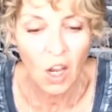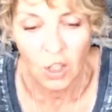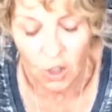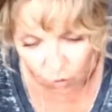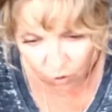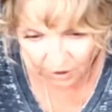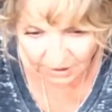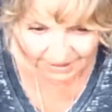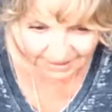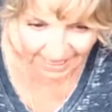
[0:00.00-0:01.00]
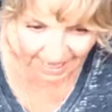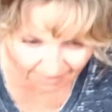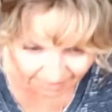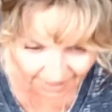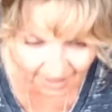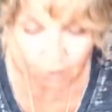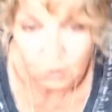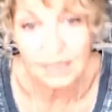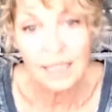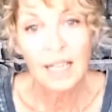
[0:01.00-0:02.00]
your 10th
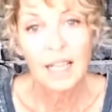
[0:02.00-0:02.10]
house.